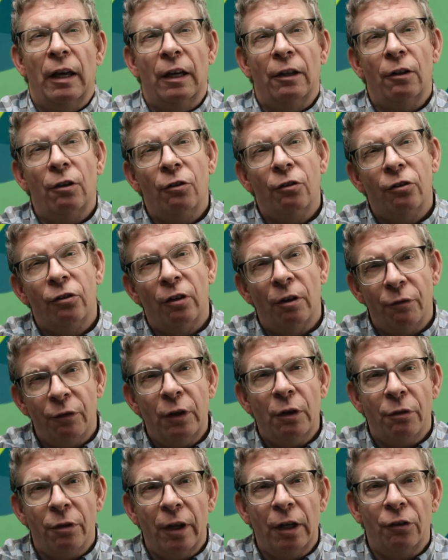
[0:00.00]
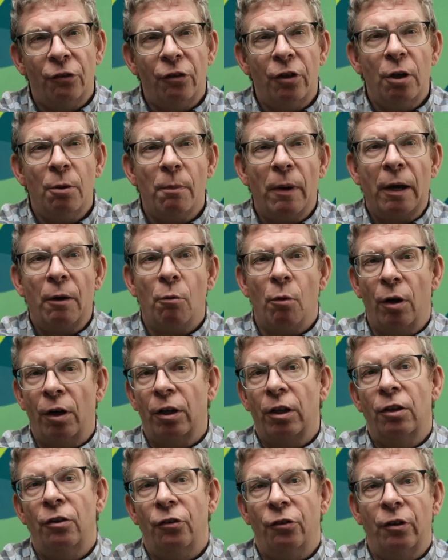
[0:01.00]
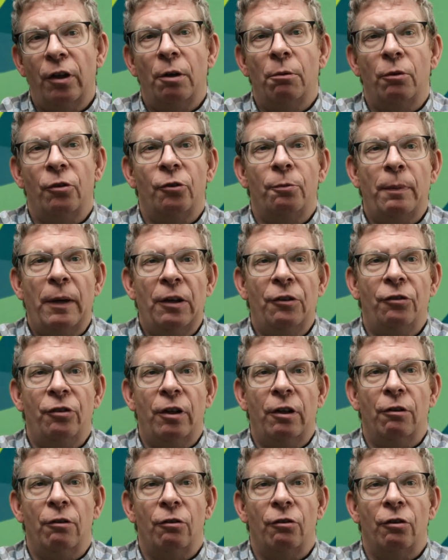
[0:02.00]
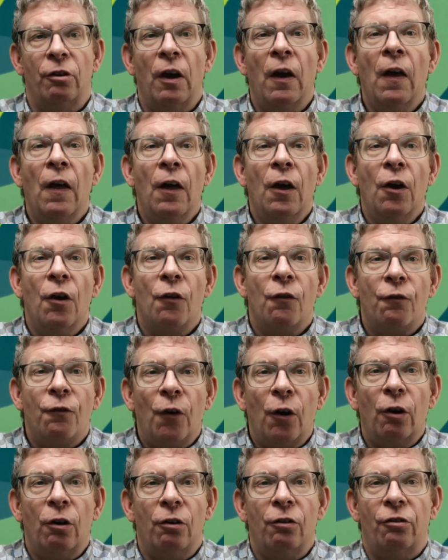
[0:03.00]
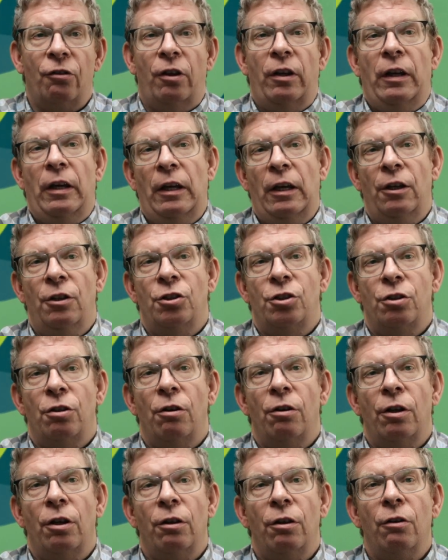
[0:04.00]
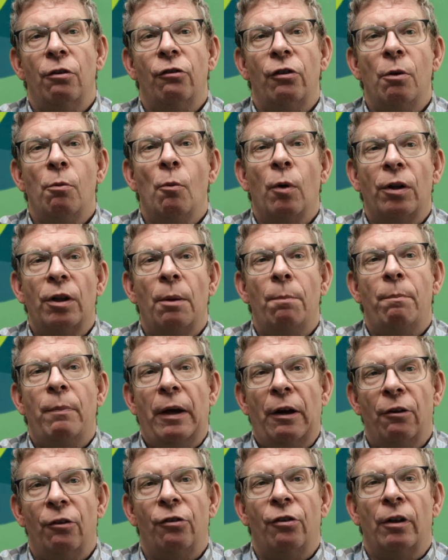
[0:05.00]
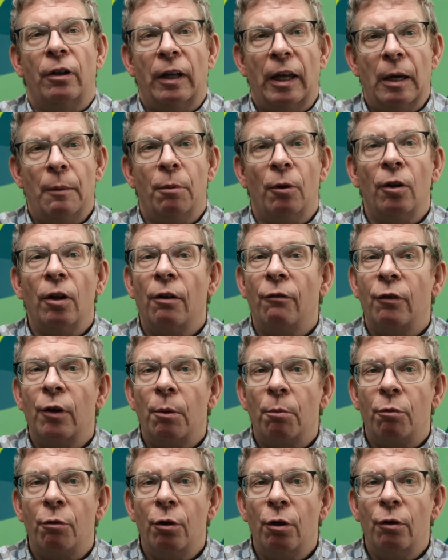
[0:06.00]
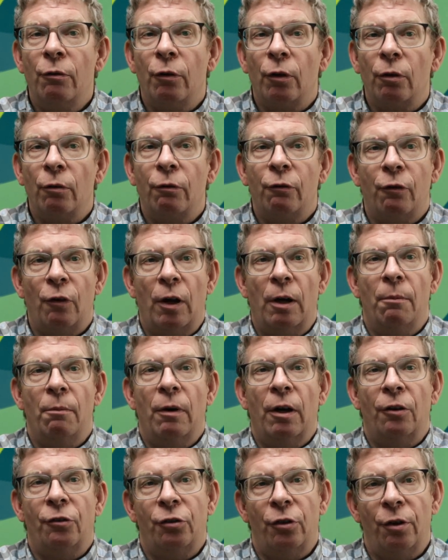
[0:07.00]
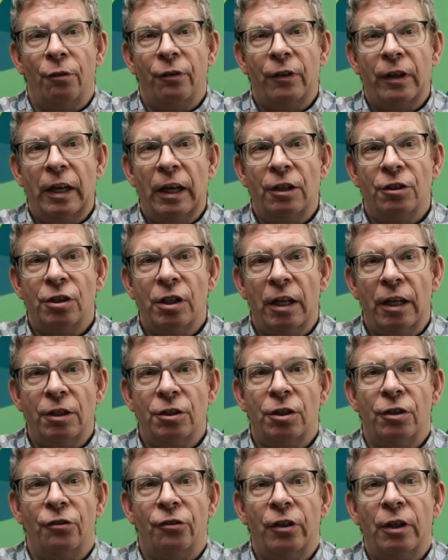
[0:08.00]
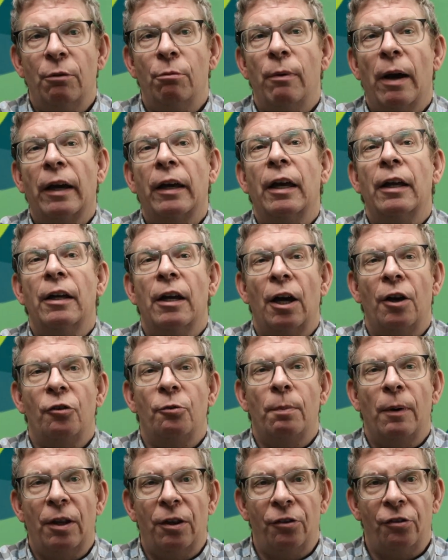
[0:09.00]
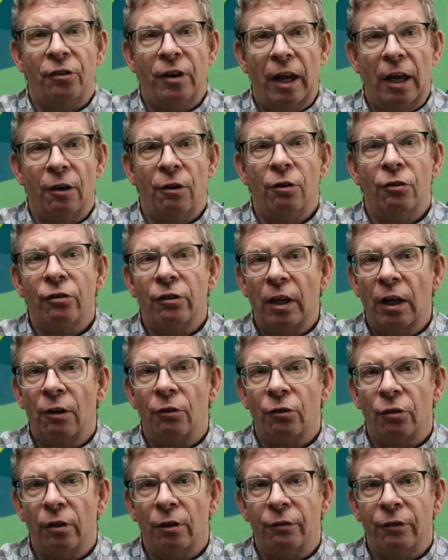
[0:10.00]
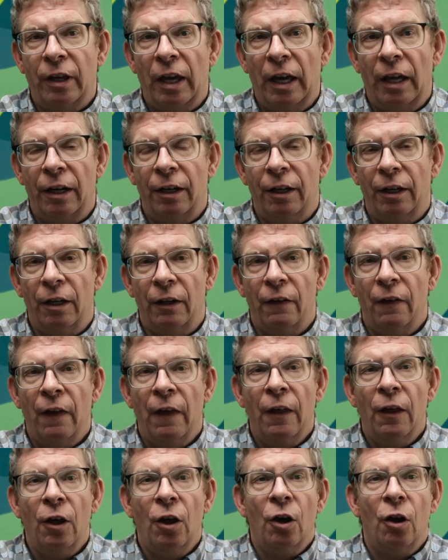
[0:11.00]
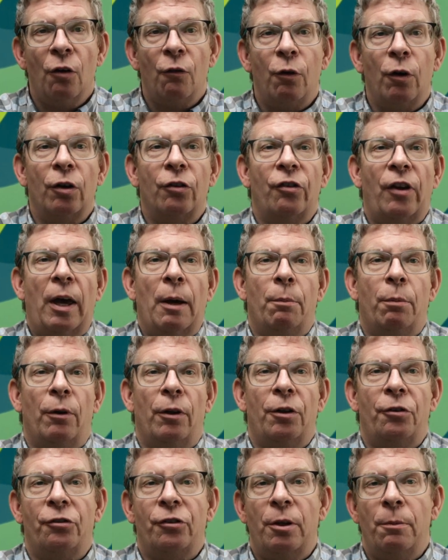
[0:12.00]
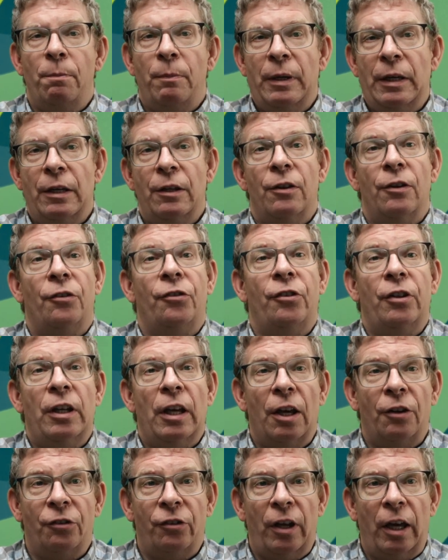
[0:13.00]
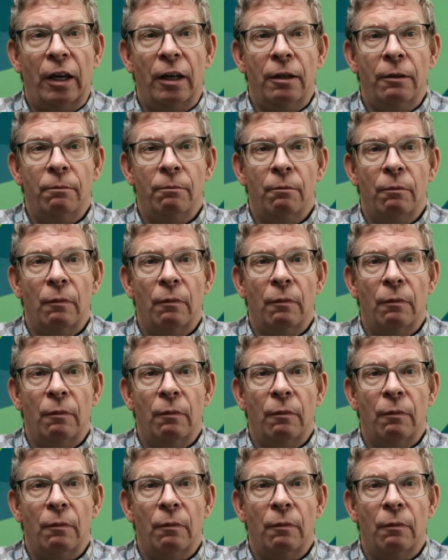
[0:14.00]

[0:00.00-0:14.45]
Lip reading: And there's a few things that you might want to consider with space heaters. First, ensure you're using one that bears the label of an approval from a certification agency recognized by the Standards Council of Canada. For example, this can be the CSA,